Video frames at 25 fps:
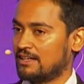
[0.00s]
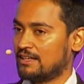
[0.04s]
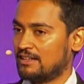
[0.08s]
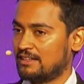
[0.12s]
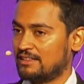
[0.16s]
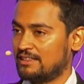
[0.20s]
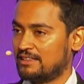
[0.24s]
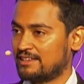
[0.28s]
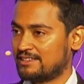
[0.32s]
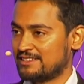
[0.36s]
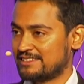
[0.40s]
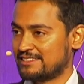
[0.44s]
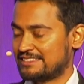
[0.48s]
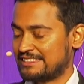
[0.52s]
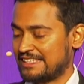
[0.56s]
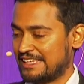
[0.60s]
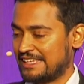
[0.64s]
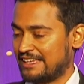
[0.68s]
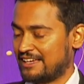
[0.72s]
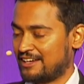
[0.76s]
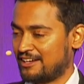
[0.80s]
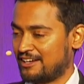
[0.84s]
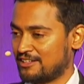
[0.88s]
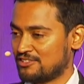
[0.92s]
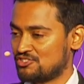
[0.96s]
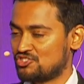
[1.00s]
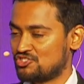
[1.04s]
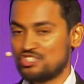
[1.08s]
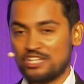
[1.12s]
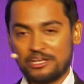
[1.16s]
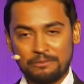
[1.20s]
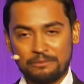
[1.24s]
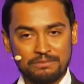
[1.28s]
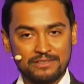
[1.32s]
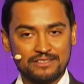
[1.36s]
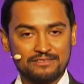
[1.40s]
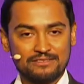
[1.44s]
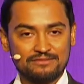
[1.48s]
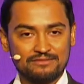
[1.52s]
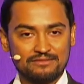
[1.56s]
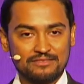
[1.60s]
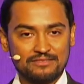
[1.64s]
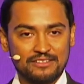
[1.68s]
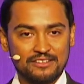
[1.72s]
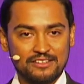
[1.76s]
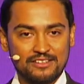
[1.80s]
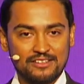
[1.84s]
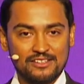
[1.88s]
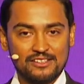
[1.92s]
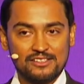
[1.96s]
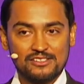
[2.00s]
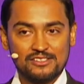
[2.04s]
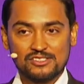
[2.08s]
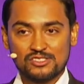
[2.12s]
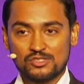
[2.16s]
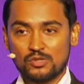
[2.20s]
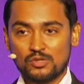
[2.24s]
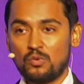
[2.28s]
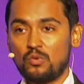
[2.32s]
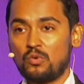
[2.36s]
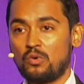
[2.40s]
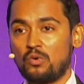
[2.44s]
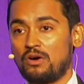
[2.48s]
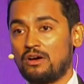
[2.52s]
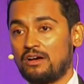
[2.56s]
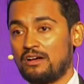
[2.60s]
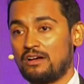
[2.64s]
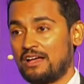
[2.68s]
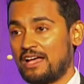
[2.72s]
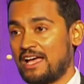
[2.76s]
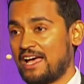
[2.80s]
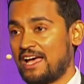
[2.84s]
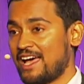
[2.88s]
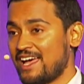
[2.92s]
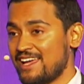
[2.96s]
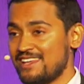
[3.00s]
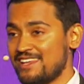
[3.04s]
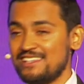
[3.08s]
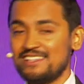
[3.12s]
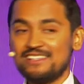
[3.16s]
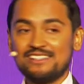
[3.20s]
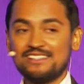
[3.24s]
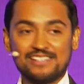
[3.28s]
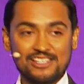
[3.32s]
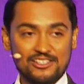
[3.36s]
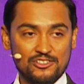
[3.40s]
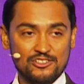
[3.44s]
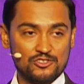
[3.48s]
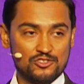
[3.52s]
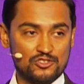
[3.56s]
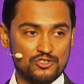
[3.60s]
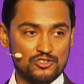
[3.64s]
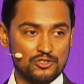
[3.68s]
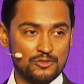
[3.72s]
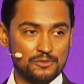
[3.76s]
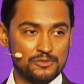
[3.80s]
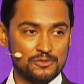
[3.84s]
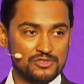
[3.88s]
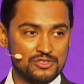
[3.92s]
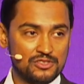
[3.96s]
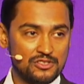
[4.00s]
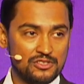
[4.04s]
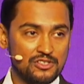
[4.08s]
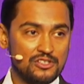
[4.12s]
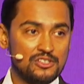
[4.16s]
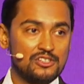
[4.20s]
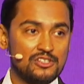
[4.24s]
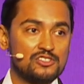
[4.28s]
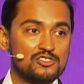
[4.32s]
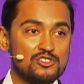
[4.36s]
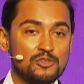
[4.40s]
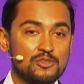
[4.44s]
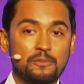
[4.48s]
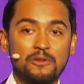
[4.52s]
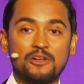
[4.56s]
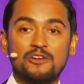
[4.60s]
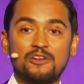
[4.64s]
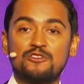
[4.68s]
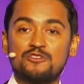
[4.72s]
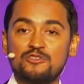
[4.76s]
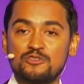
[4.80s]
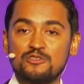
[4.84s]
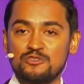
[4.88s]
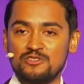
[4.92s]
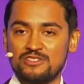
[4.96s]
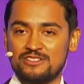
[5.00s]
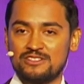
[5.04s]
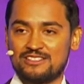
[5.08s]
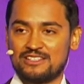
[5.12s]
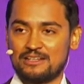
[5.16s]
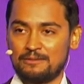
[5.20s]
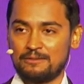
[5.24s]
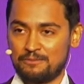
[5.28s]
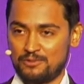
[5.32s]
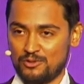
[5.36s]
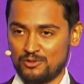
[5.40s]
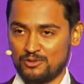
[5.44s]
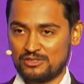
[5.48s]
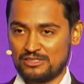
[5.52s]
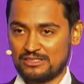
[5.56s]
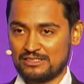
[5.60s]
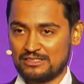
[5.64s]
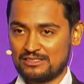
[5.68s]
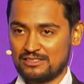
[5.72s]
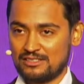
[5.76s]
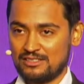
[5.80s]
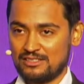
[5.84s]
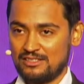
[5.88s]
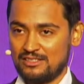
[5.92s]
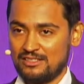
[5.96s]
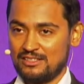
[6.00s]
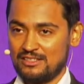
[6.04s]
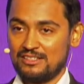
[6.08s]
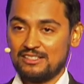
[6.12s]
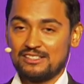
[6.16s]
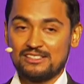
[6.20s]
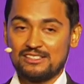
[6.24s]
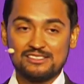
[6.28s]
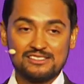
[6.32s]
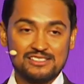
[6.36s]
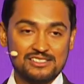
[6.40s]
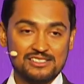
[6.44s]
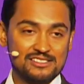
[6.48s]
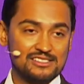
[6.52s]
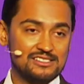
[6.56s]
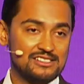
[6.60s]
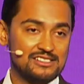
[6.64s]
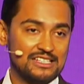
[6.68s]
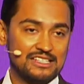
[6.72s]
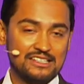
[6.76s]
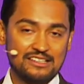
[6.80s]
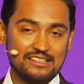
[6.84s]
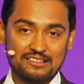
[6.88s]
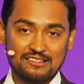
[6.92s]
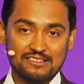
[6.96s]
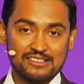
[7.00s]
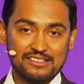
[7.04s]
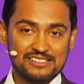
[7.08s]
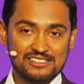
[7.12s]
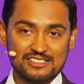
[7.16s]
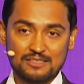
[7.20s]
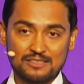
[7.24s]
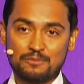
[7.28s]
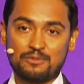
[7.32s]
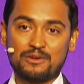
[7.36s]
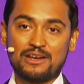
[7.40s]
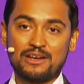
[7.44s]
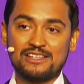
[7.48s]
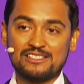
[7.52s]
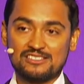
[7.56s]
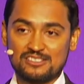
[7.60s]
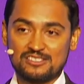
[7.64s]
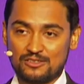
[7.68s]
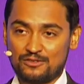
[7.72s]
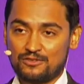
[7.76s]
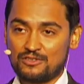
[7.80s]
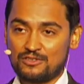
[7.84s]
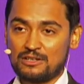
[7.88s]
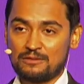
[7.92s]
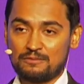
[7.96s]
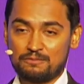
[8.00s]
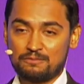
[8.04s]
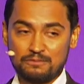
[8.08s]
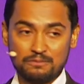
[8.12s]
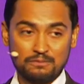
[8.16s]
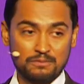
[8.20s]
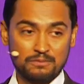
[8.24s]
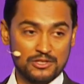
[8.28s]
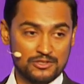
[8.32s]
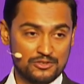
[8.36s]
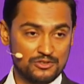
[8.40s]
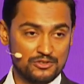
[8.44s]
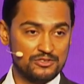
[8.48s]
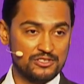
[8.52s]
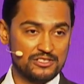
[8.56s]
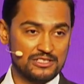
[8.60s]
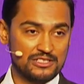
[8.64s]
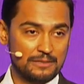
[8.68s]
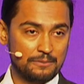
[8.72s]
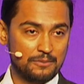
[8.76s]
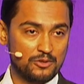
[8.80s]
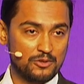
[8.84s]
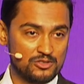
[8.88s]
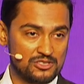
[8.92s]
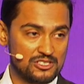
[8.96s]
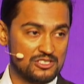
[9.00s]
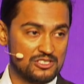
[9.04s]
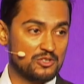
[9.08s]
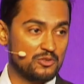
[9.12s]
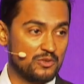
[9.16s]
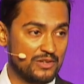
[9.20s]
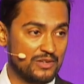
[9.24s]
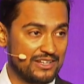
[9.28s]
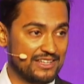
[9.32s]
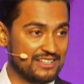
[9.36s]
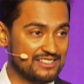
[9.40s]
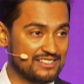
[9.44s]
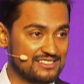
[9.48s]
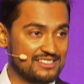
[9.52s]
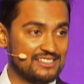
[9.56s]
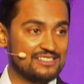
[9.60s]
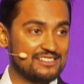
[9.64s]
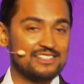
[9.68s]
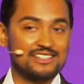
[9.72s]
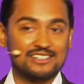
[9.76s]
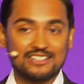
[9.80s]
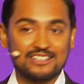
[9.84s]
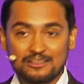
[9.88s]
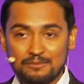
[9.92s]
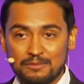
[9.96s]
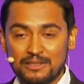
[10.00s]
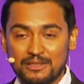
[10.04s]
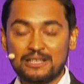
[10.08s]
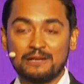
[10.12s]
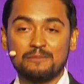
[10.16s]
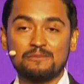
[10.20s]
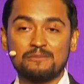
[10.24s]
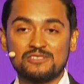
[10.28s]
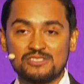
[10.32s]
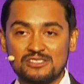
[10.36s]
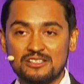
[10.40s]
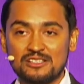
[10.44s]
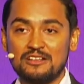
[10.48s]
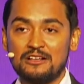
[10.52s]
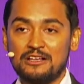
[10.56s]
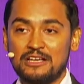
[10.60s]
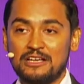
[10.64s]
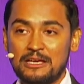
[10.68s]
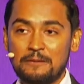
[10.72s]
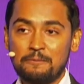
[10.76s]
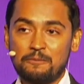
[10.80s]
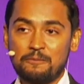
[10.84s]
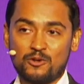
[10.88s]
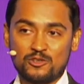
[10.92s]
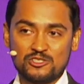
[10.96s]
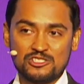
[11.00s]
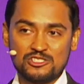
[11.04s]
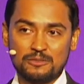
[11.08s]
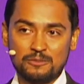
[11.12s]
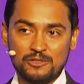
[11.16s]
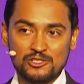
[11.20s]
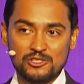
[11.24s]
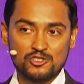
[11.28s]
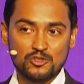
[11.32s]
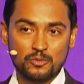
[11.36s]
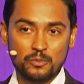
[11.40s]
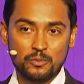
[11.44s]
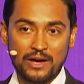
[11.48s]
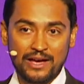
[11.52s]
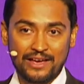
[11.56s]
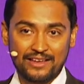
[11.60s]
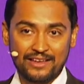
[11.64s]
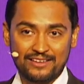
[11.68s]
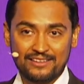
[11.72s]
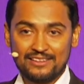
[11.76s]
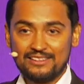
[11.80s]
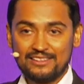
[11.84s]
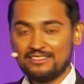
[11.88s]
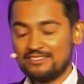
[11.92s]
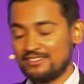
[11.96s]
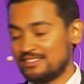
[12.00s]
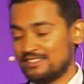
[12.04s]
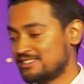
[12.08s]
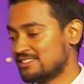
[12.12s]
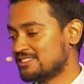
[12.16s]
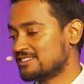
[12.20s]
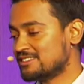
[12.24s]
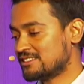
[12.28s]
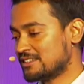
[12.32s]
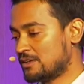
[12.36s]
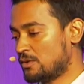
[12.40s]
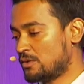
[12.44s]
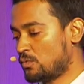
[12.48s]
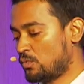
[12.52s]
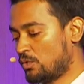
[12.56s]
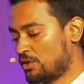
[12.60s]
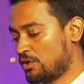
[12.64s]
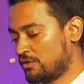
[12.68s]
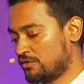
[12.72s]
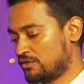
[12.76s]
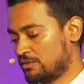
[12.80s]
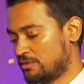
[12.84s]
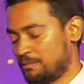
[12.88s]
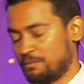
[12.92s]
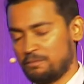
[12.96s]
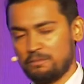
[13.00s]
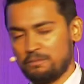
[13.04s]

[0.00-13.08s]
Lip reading: let us say, cheap. So adding nanotubes to pultruded composite doesn't increase the price of pultruded composite to an extent that it becomes impossible to buy. This is one of the